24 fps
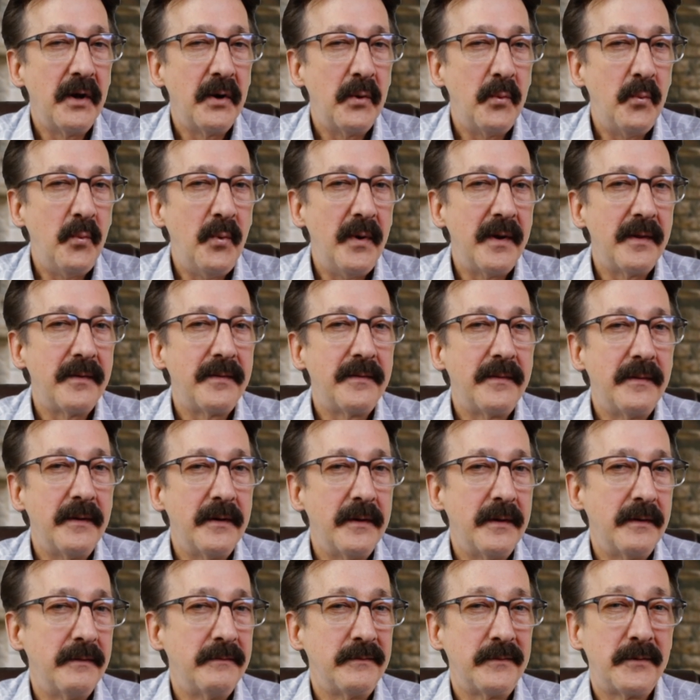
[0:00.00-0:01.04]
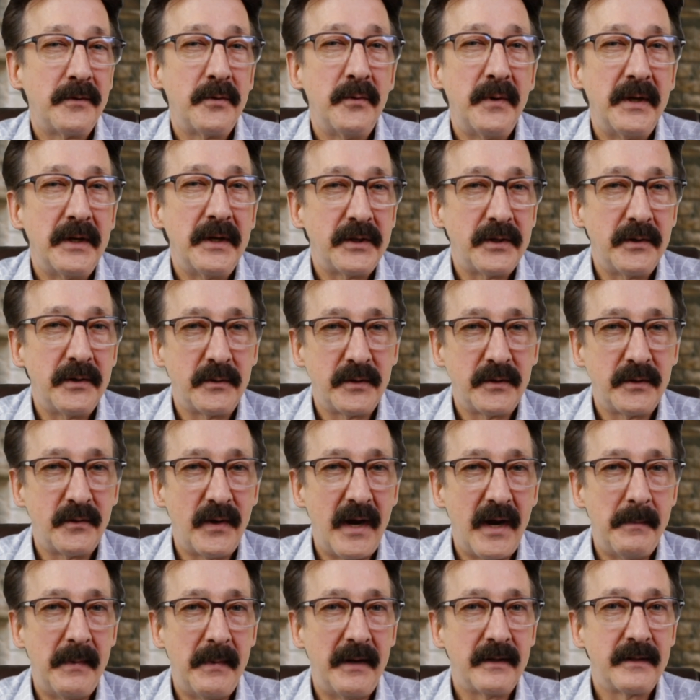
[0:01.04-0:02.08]
with traditional
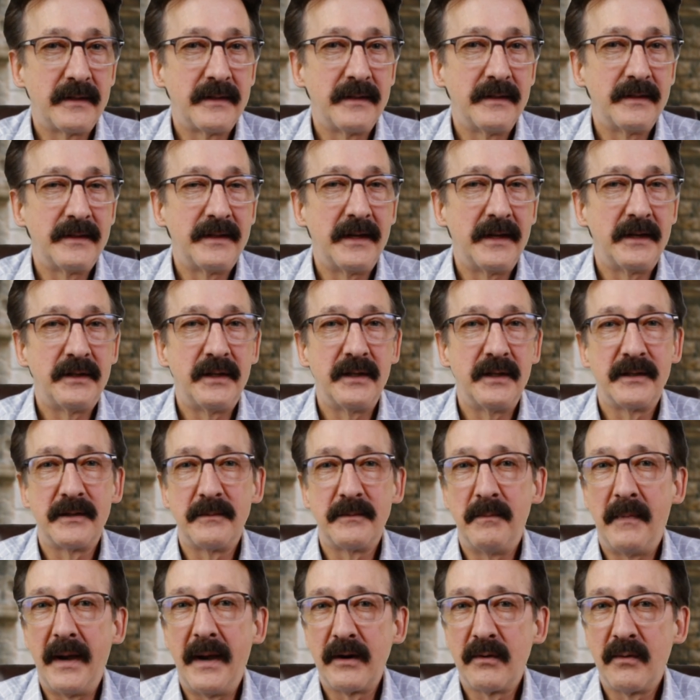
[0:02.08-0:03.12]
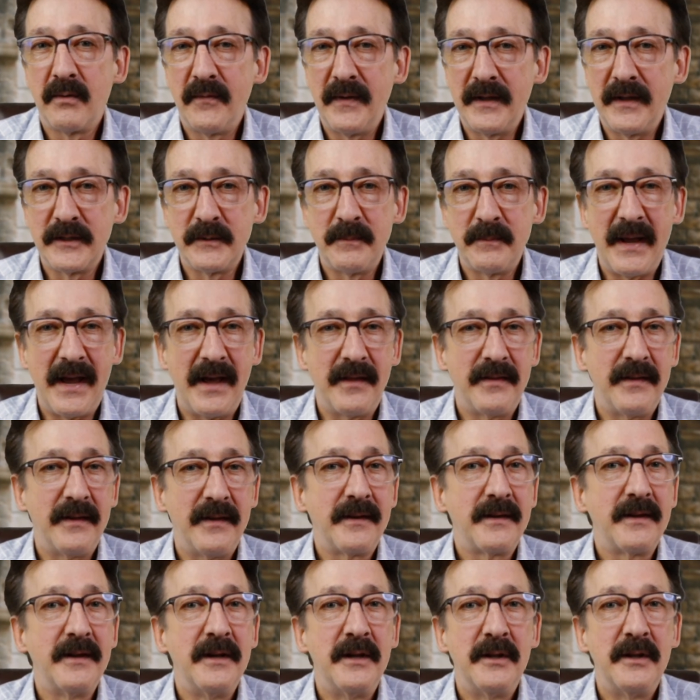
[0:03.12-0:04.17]
ceramics such as
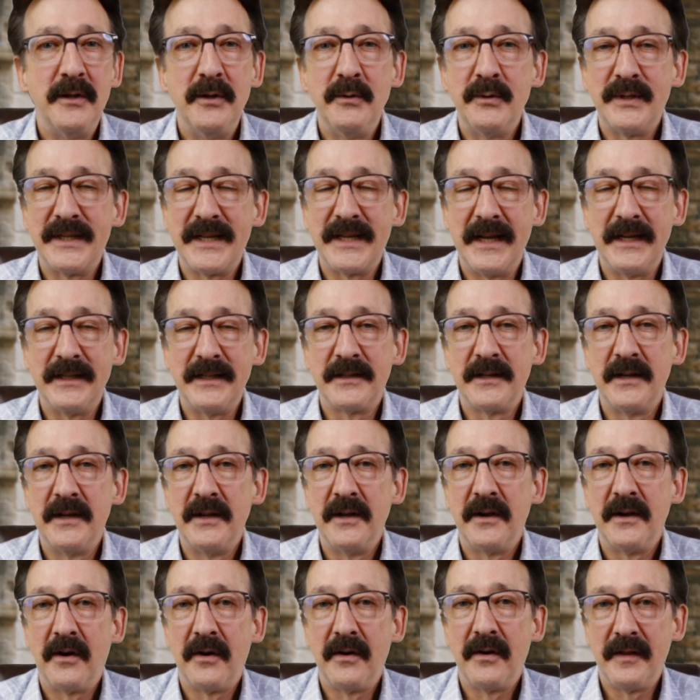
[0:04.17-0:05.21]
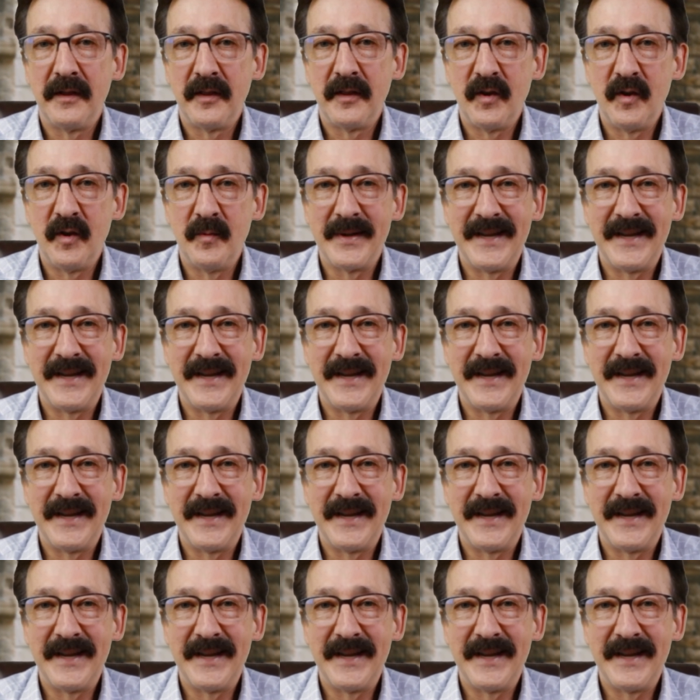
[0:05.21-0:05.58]
microfeldspathic, leucites, or lithium